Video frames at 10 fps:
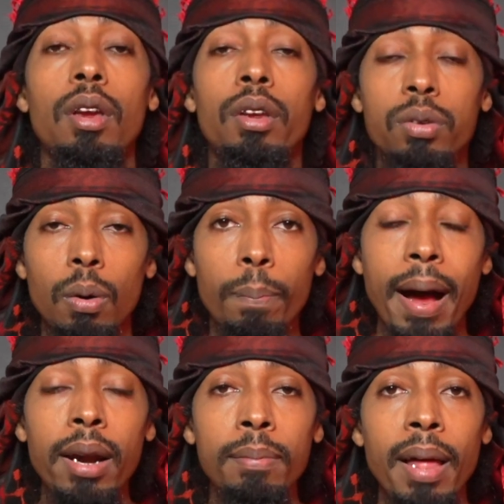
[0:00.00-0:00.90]
So
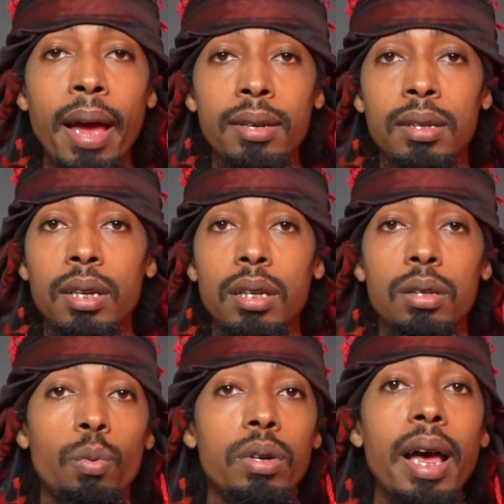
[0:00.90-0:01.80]
bottom line is
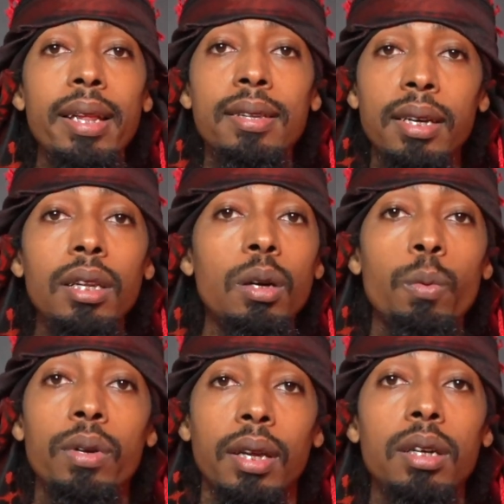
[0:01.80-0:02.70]
this: we're not dealing
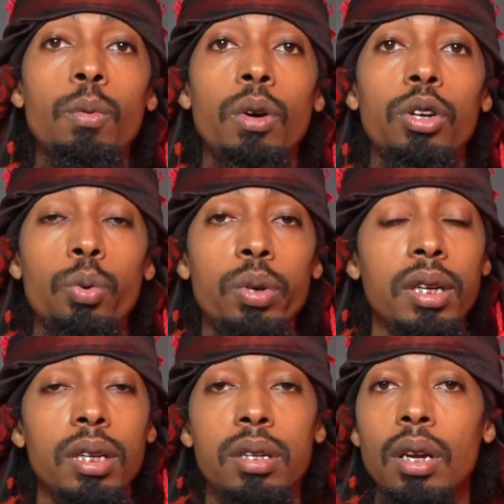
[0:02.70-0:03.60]
with anyone who
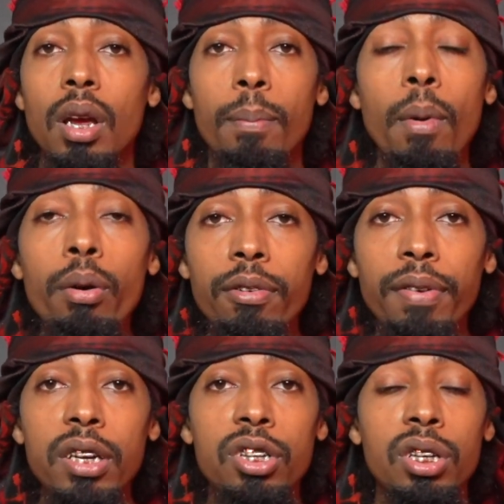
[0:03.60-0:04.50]
needs
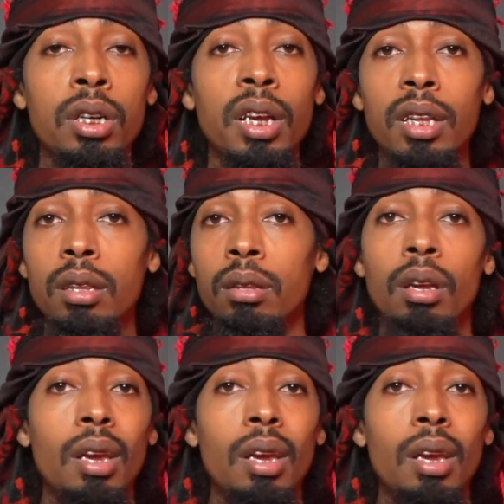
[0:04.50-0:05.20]
motivation and